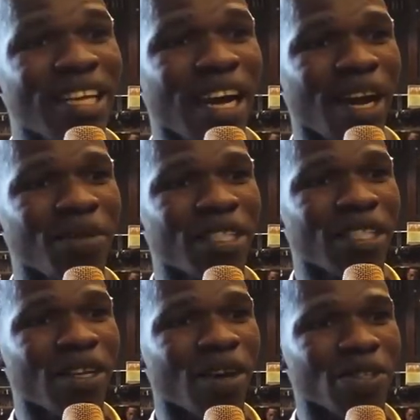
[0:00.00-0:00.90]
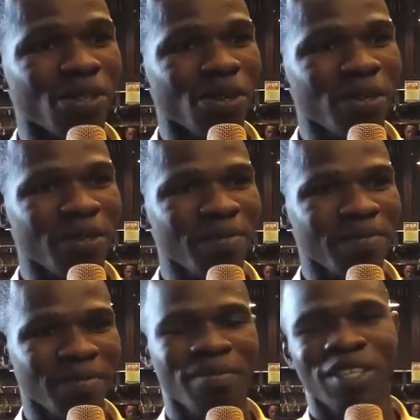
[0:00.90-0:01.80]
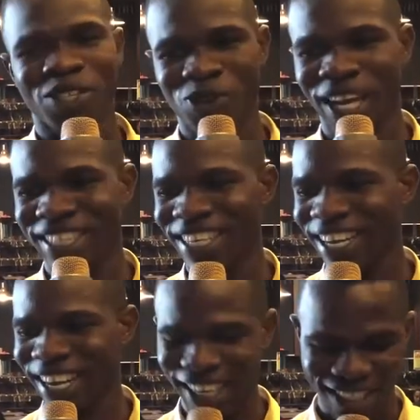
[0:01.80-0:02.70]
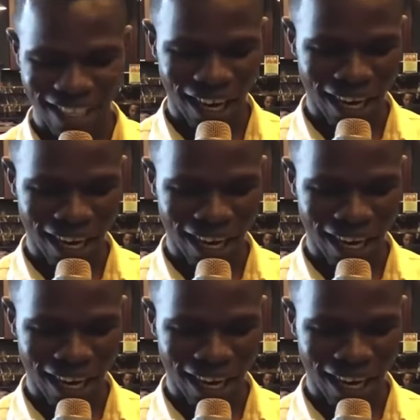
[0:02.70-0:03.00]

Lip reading: accounting also, so I think I can try